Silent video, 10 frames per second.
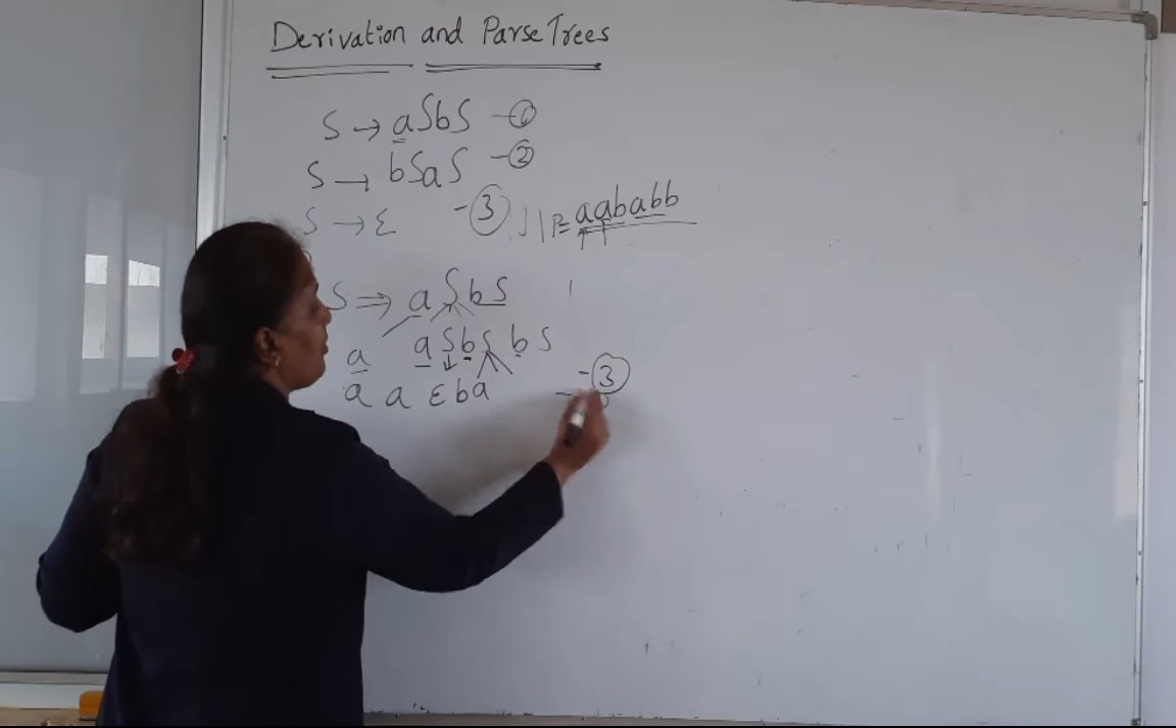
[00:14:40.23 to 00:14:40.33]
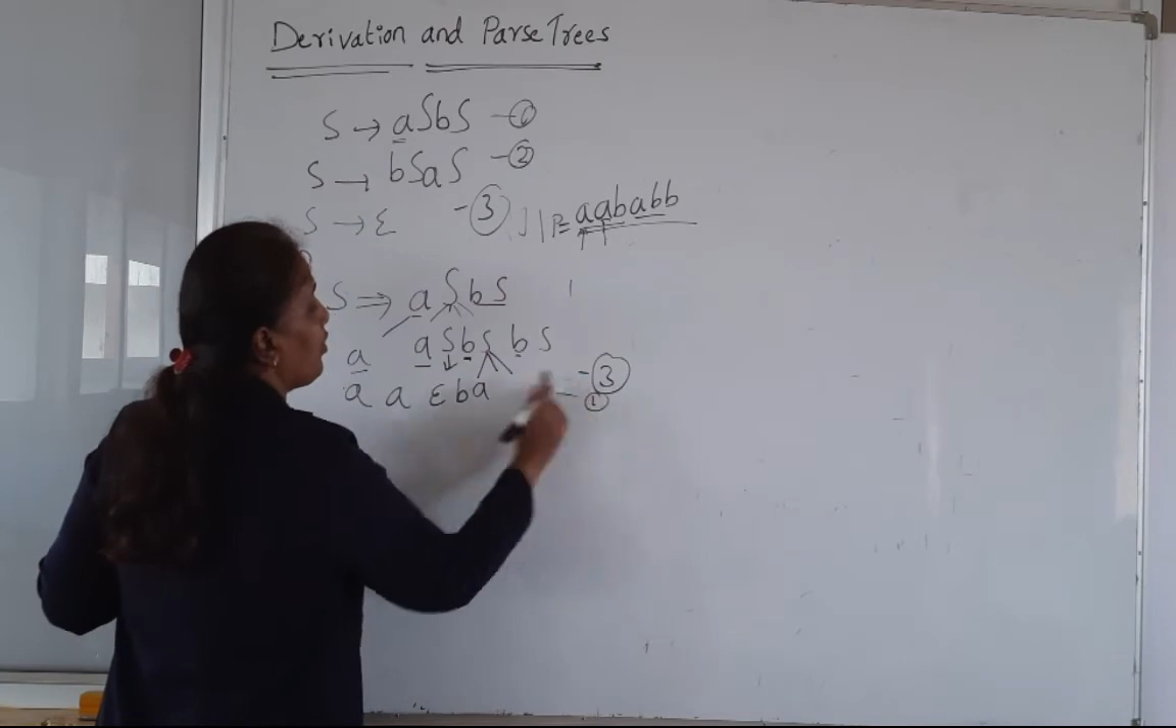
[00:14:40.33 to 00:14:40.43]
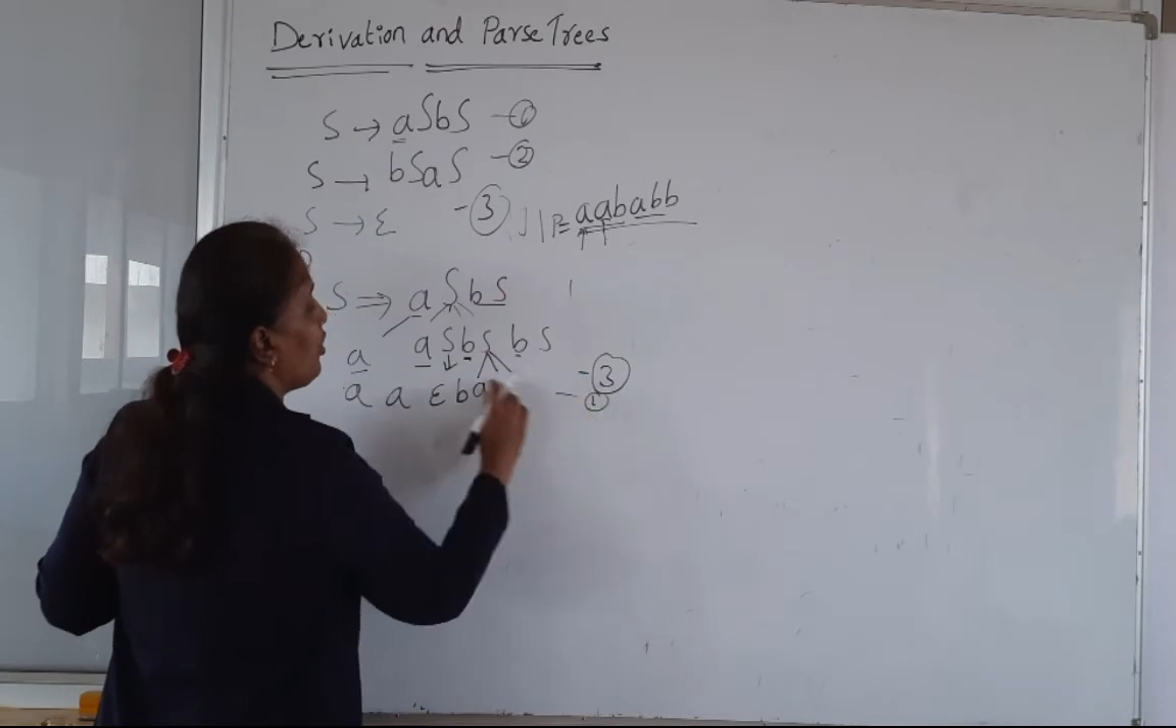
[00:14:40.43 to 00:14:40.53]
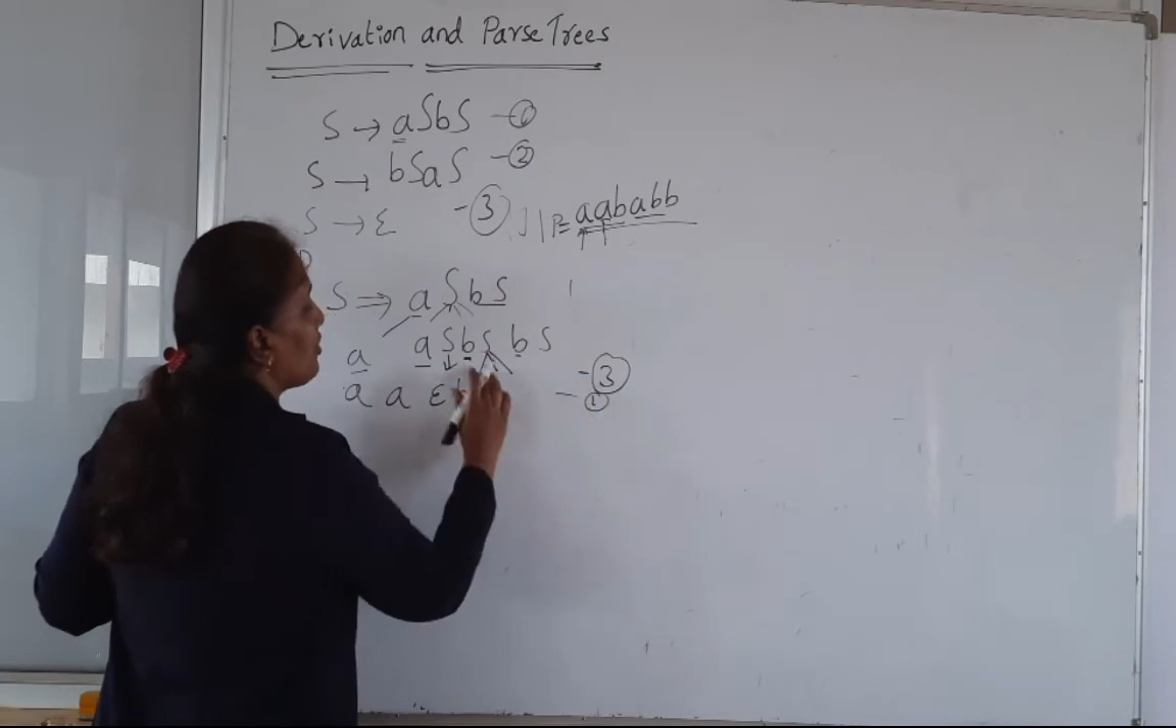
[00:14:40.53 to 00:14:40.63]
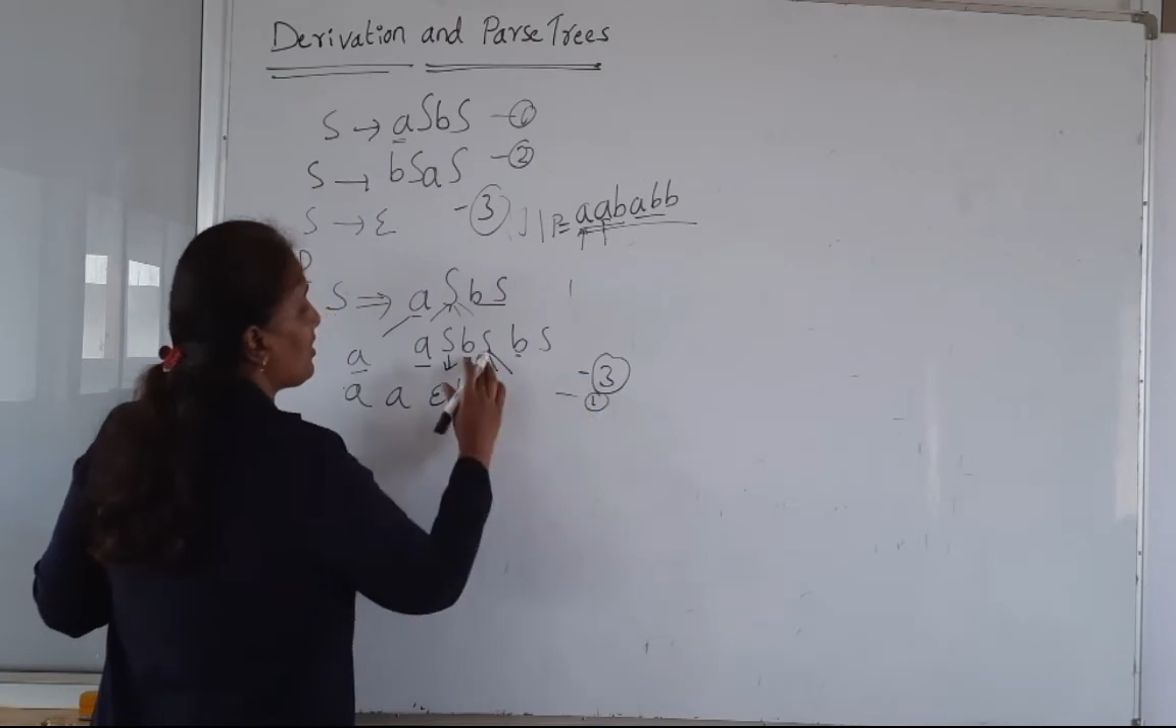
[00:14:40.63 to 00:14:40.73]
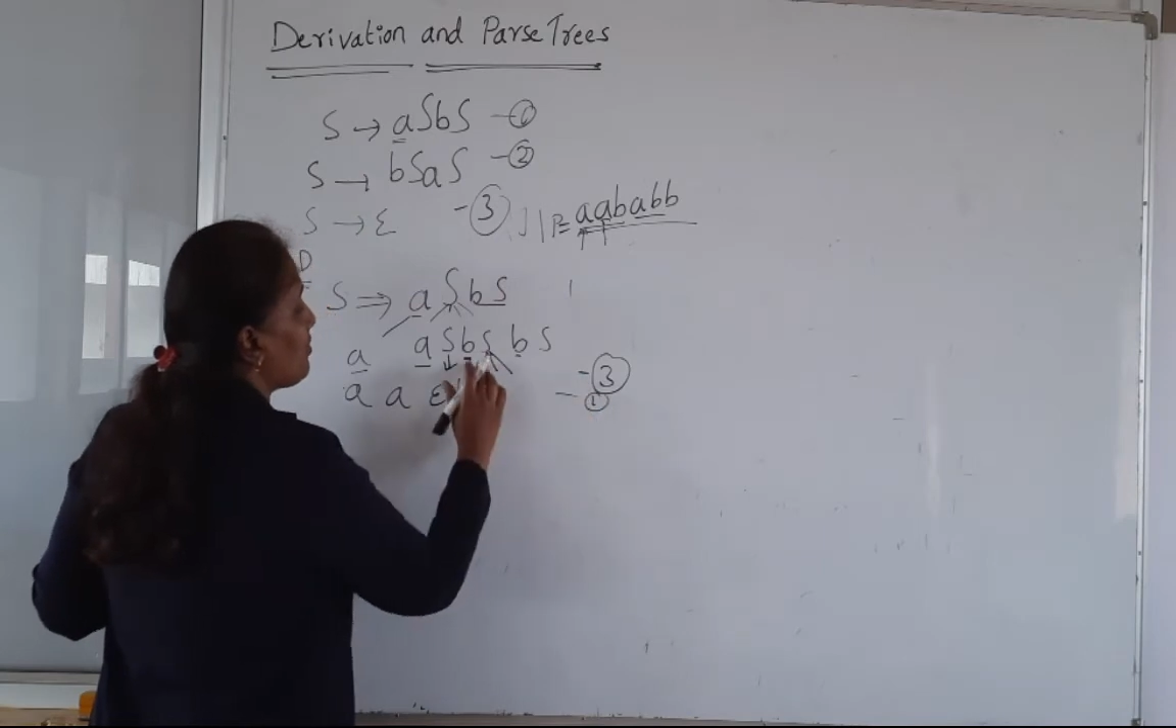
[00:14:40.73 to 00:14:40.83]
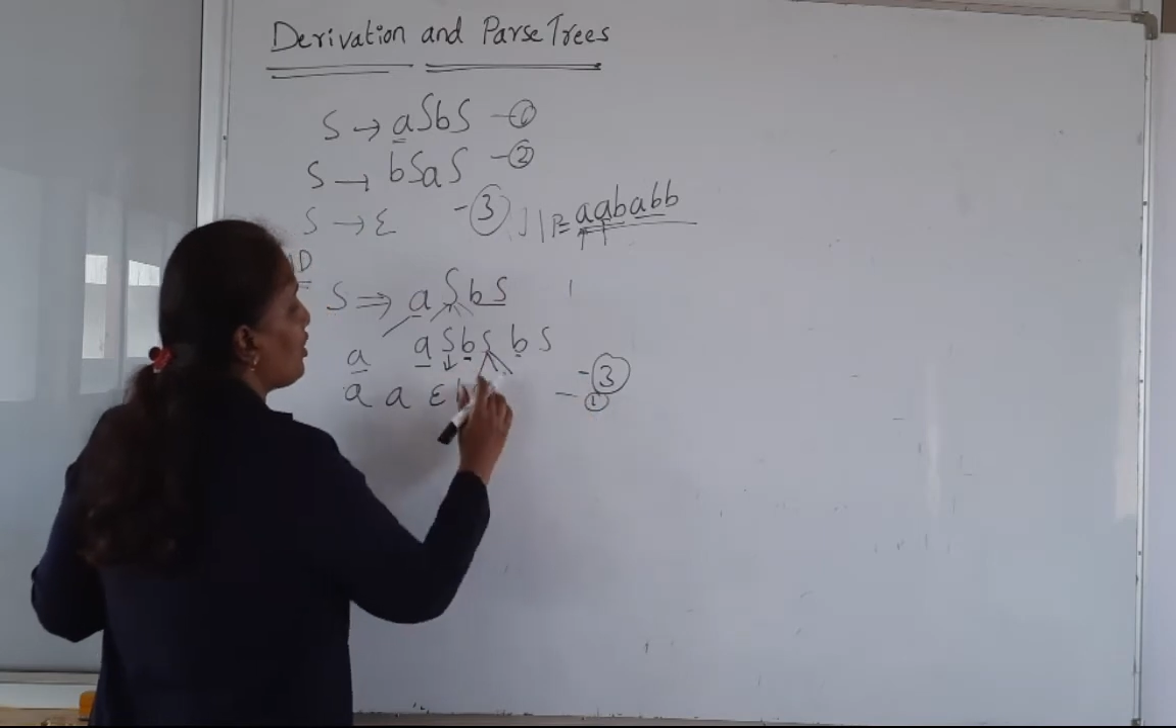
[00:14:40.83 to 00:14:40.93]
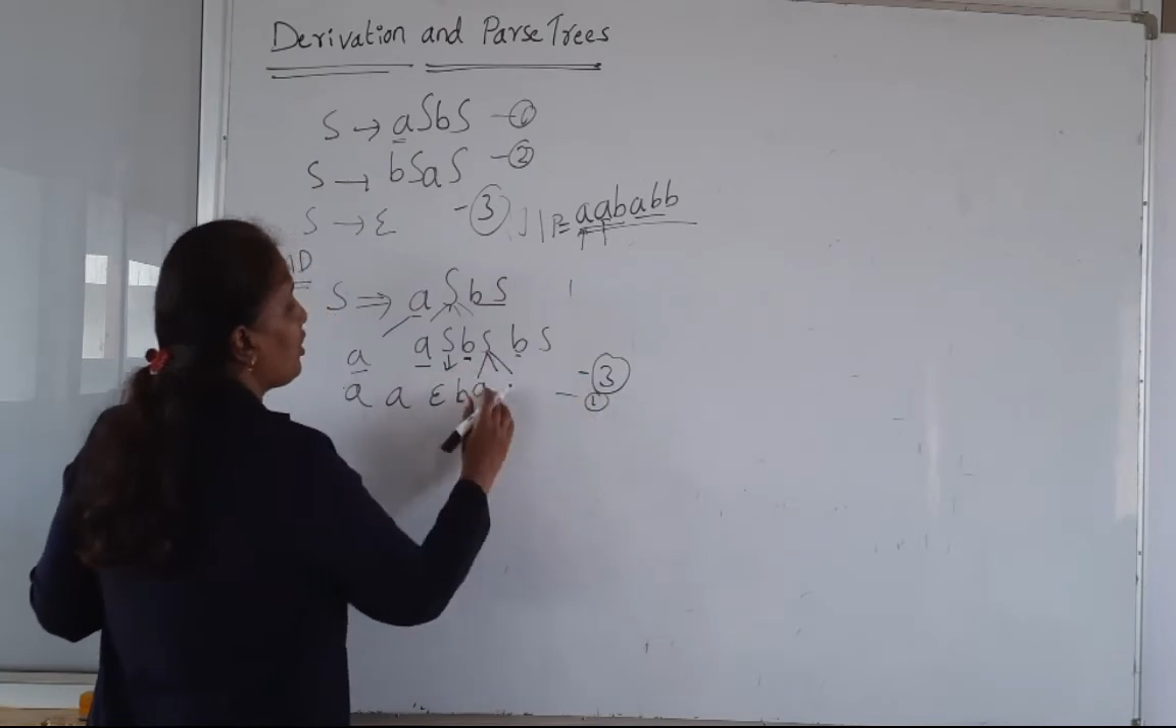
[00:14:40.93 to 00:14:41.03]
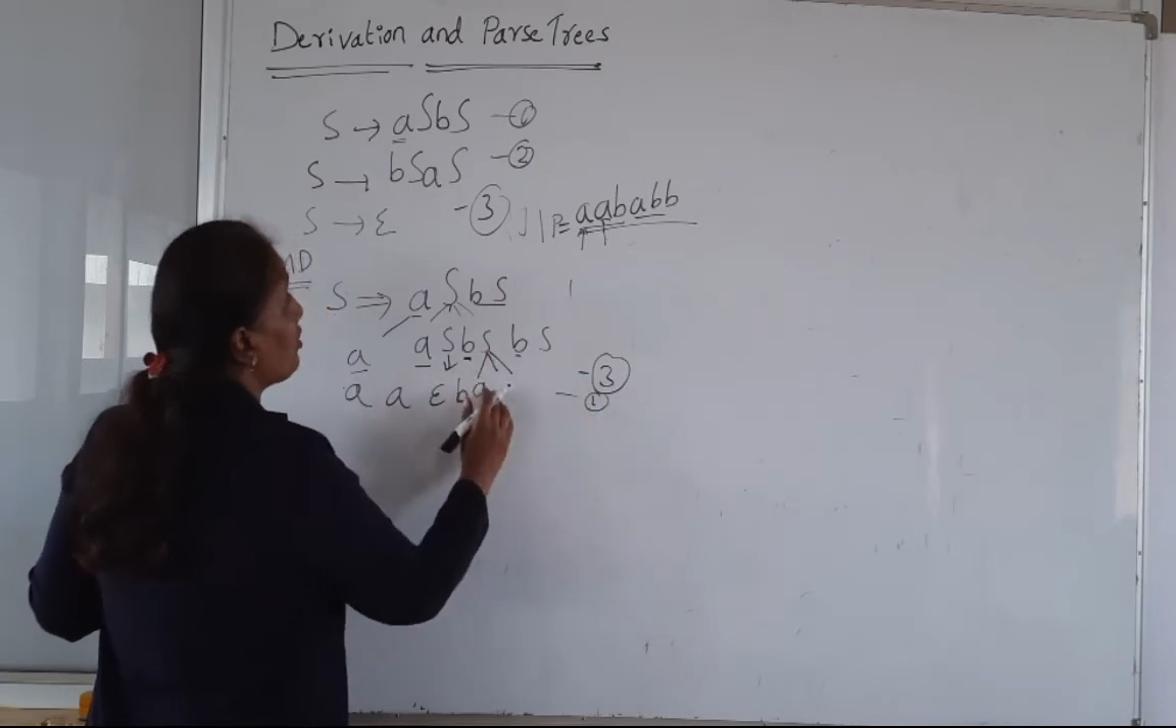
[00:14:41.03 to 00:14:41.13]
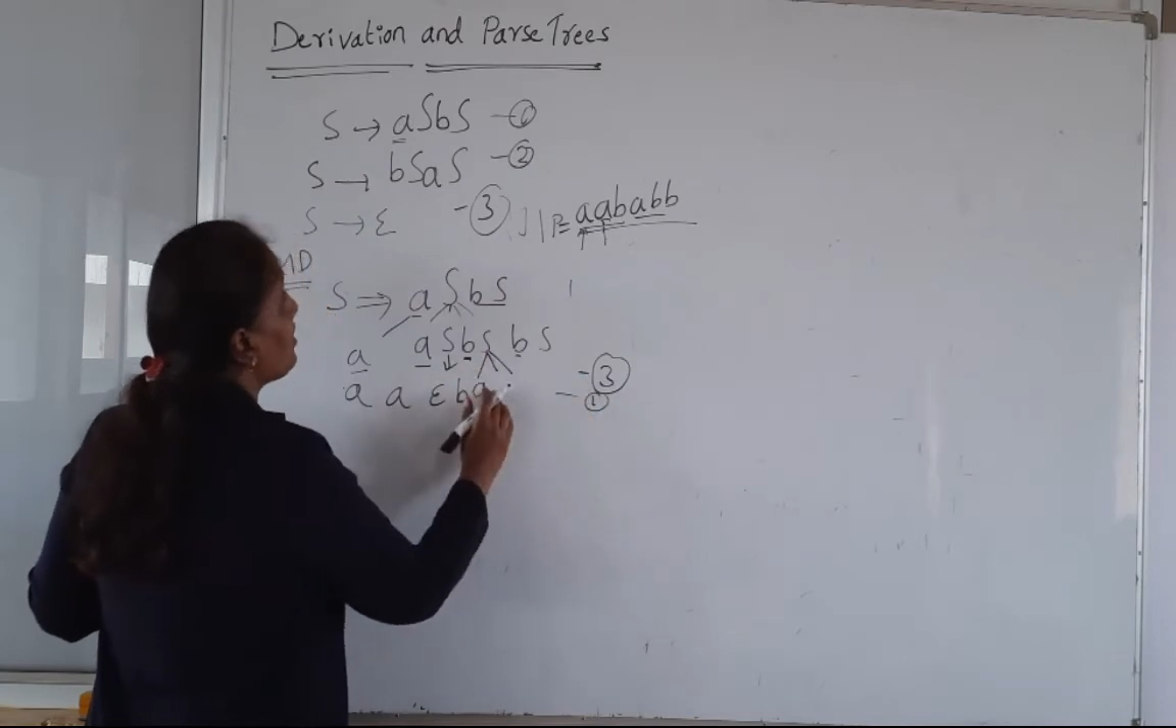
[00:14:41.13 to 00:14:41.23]
I am going to
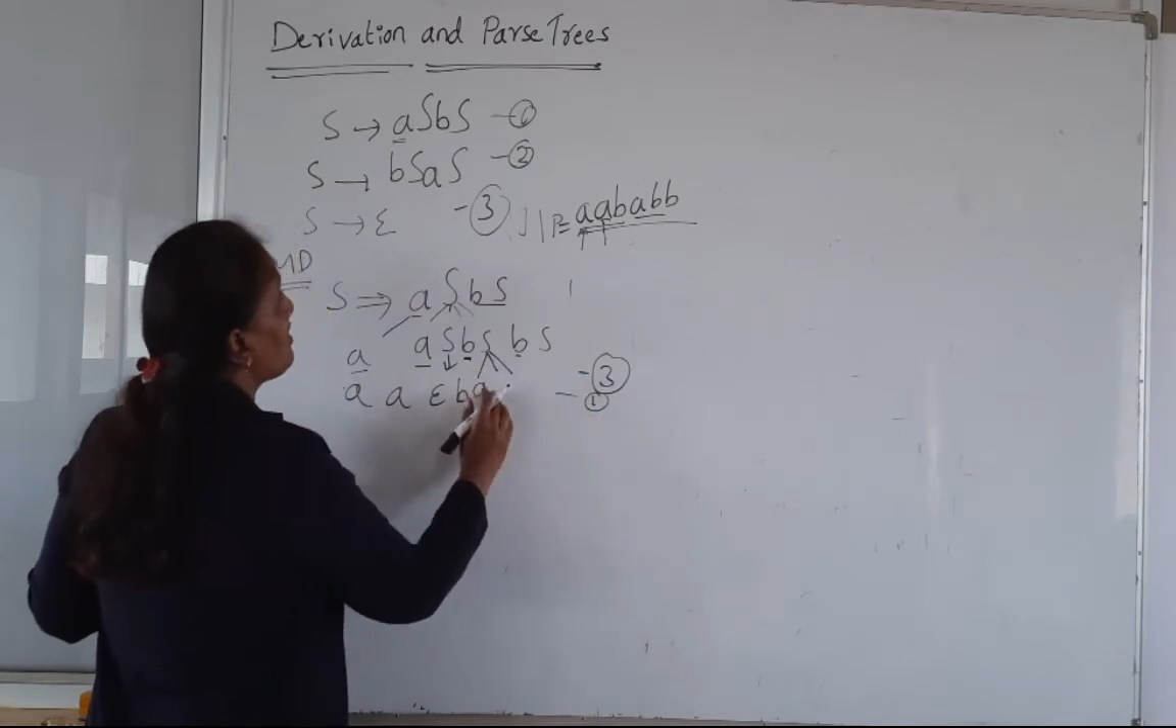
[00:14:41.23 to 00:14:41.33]
substitute